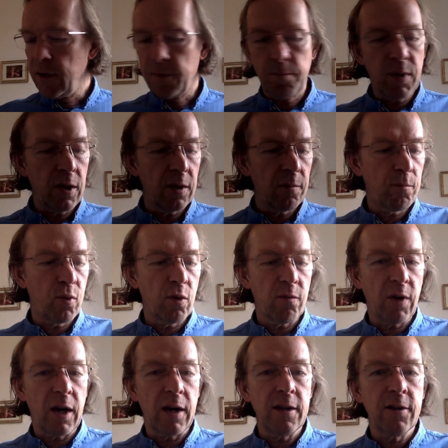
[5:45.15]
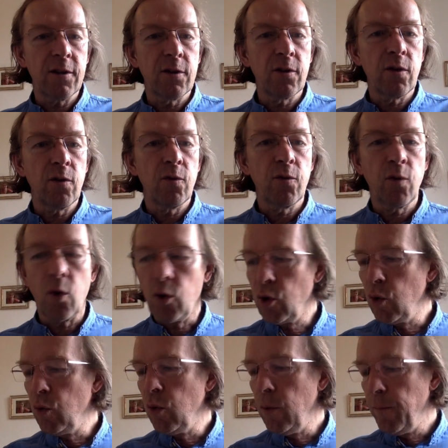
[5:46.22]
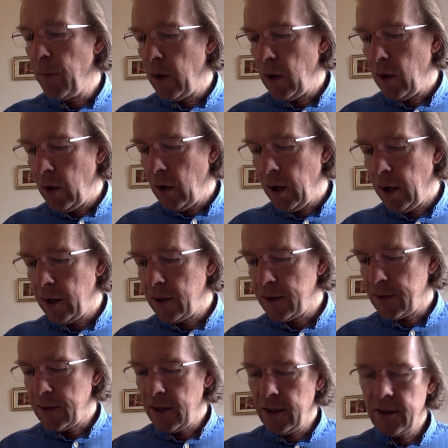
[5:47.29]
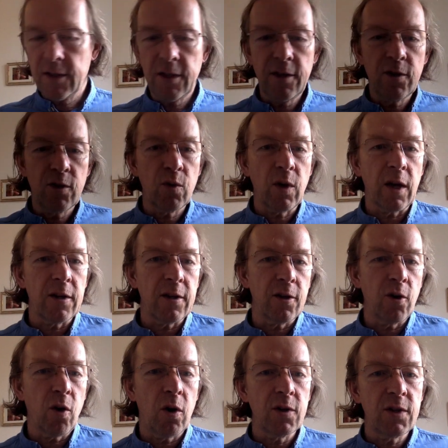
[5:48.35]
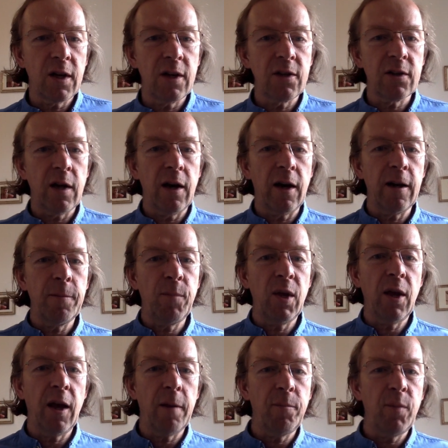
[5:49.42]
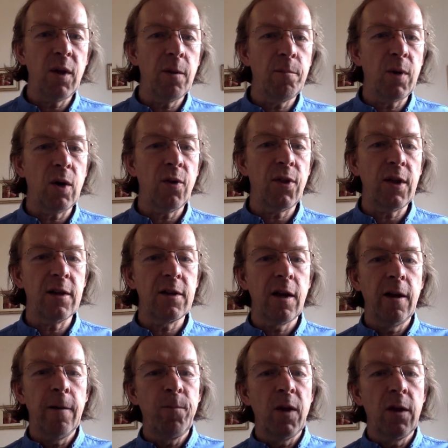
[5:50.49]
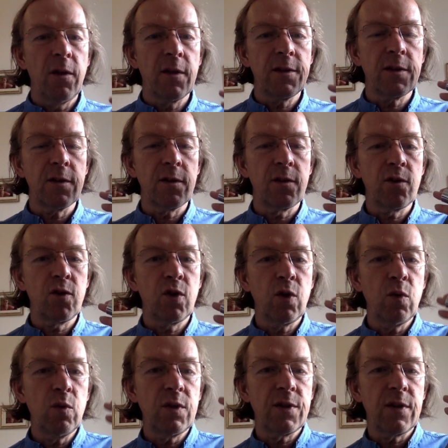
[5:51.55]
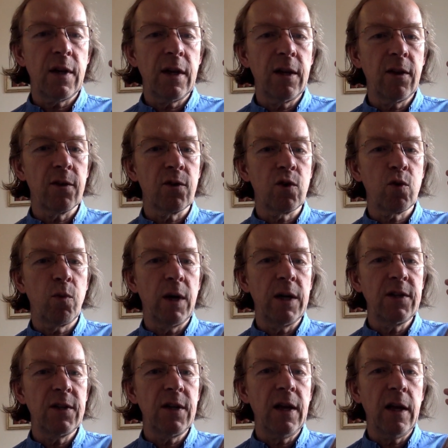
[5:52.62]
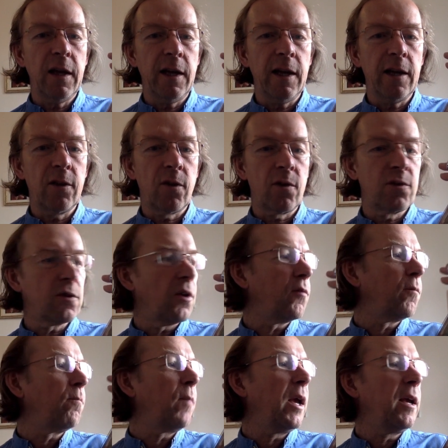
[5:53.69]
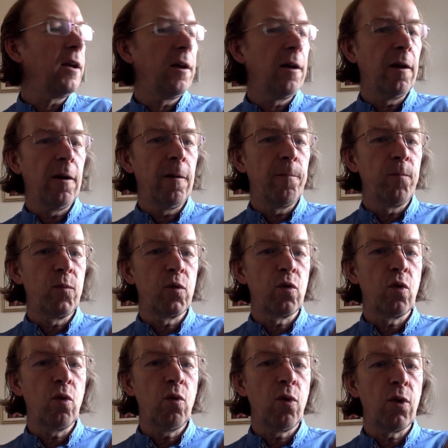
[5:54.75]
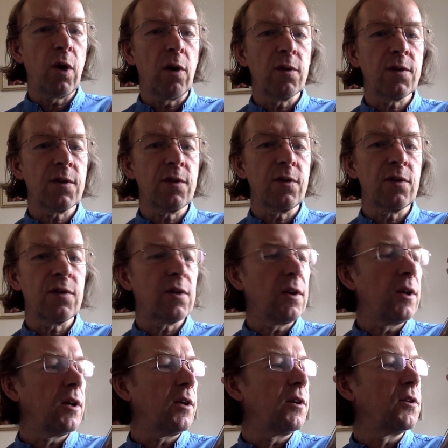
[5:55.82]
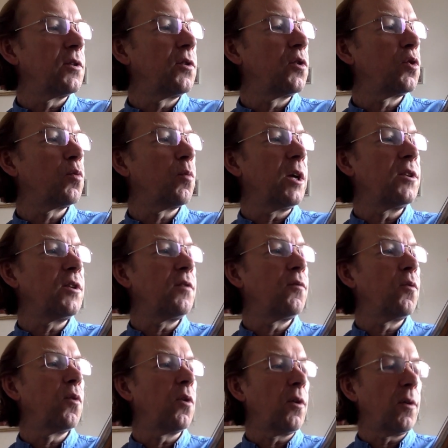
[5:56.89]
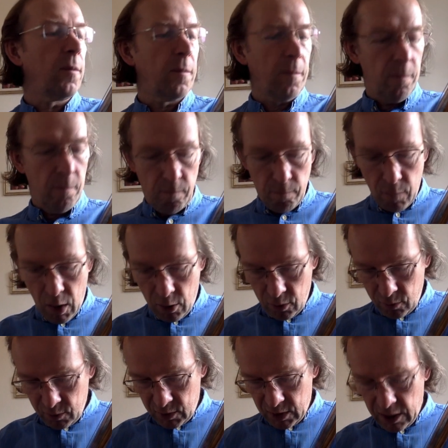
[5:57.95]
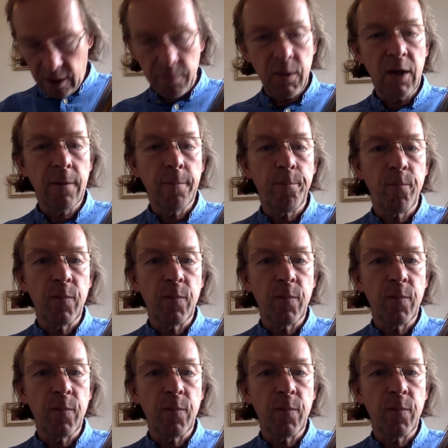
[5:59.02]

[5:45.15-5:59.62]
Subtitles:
being provided for you, and it's easy to get in contact. I'll be happy about that. This is Tuesday, the 28th of May 2024. Markus Termin,